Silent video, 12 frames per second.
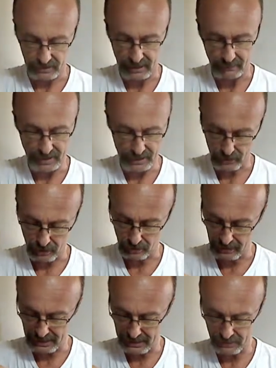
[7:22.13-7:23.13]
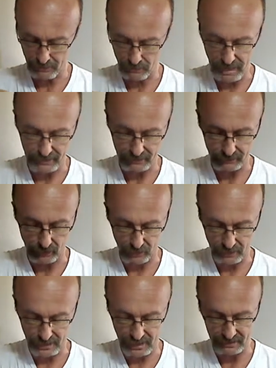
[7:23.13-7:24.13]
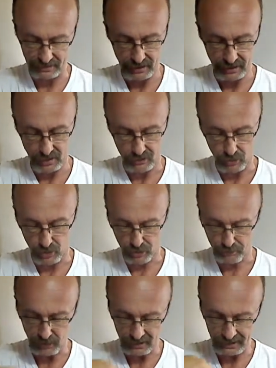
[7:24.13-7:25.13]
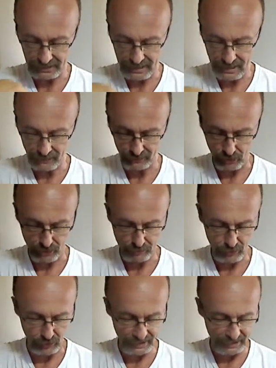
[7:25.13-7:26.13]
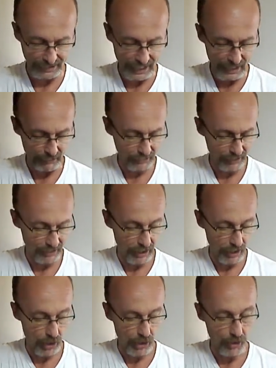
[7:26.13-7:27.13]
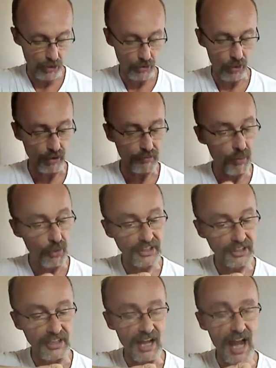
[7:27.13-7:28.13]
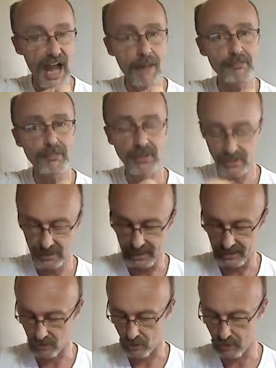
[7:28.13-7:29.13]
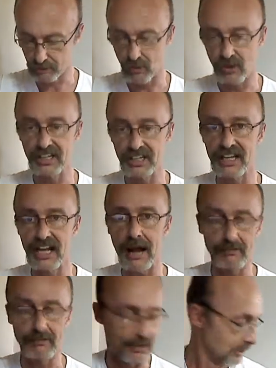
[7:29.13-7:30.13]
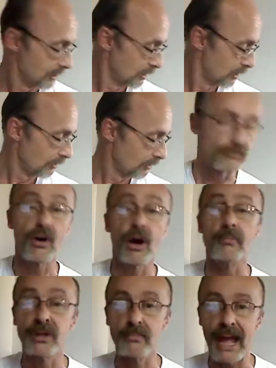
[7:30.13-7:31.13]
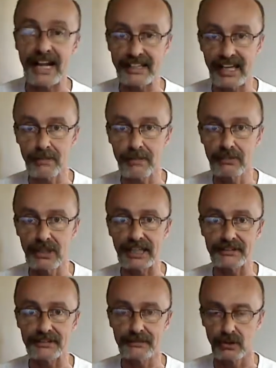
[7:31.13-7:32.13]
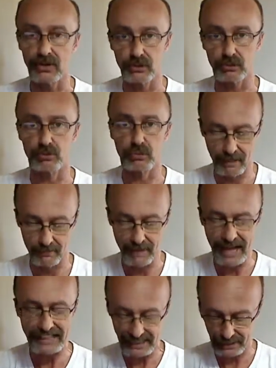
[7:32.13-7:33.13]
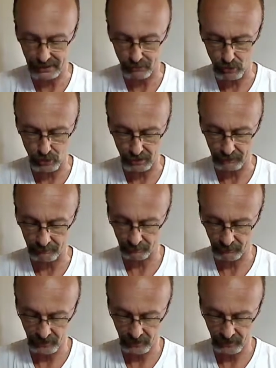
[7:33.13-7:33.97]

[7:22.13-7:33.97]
you got to make sure you get it right. So you got north pointing down, north pointing down, north pointing up, and north pointing up from your magnetic plate or magnetic rotor.